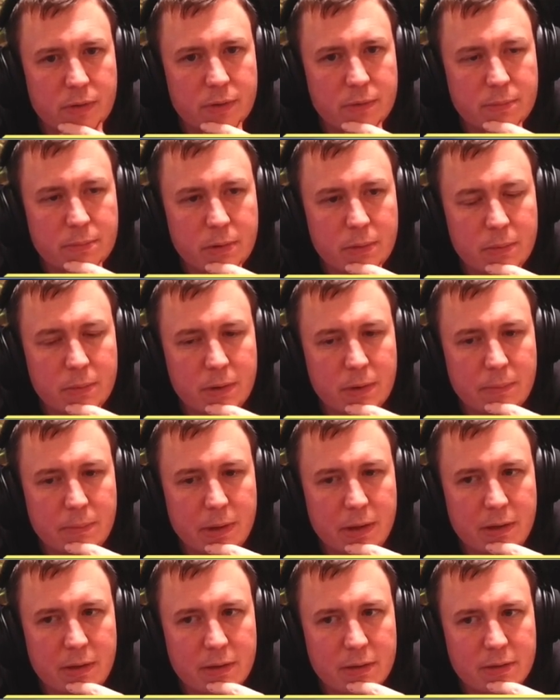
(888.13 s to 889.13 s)
Probably
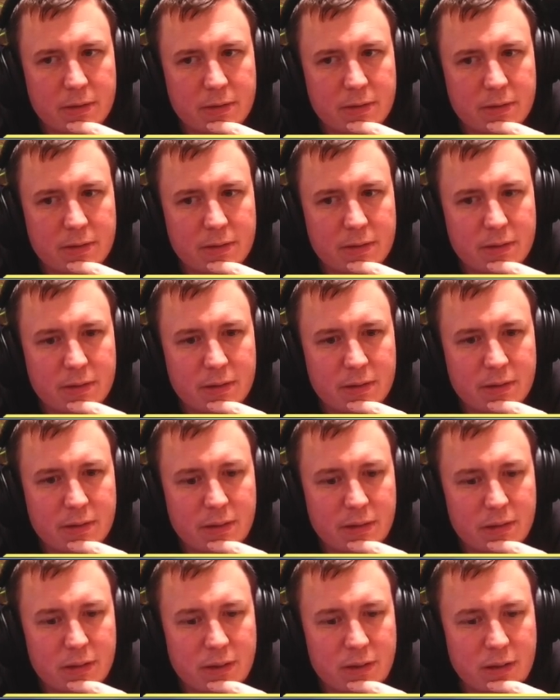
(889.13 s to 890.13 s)
means
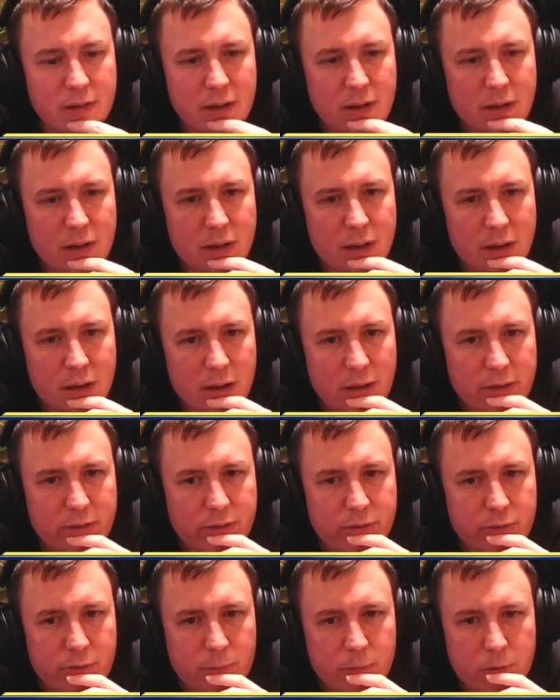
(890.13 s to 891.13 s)
less
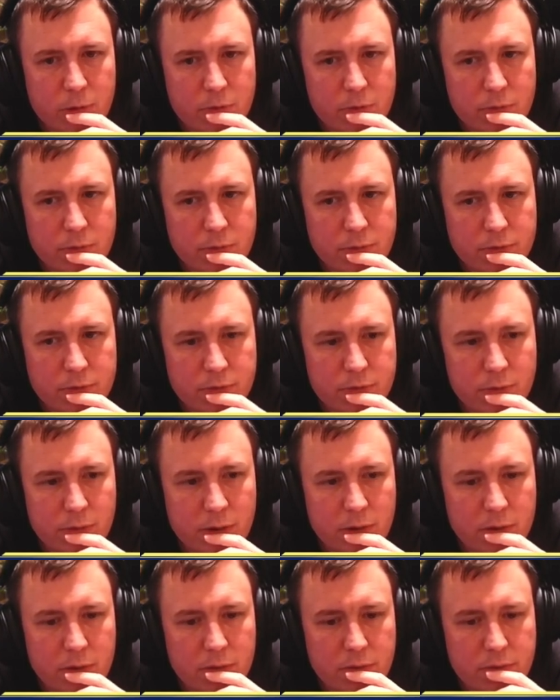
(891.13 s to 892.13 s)
removal for
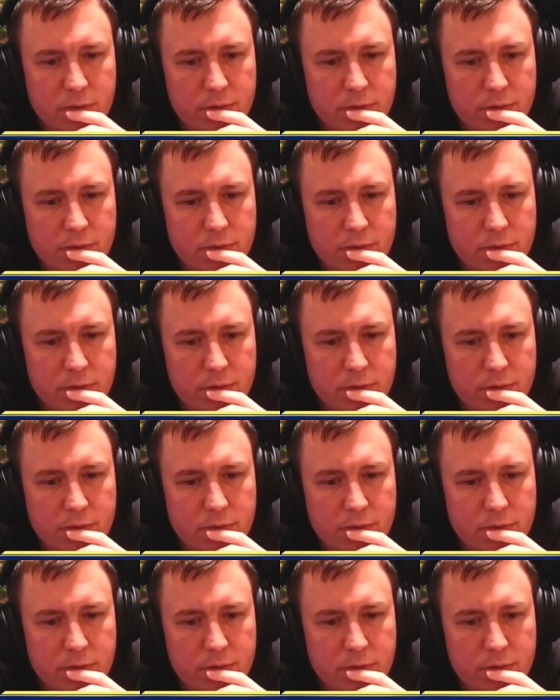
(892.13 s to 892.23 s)
Skrelv.